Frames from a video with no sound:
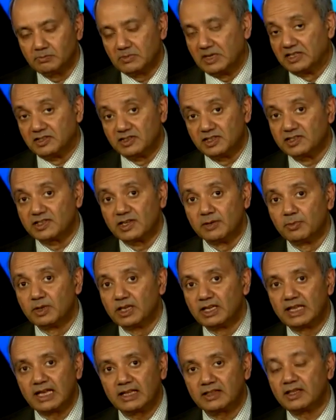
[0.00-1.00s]
It's just
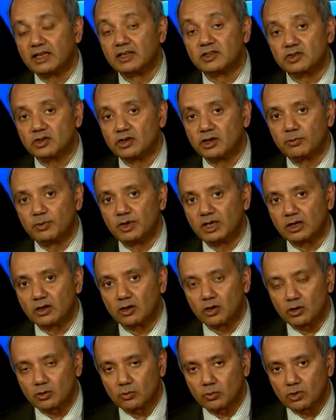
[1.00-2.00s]
simply that things could have been a
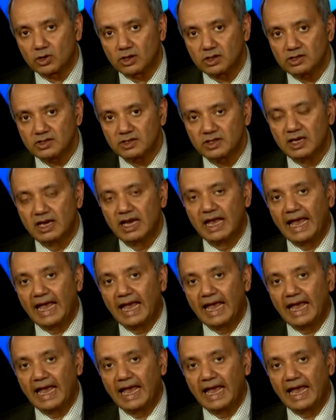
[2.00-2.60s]
lot worse.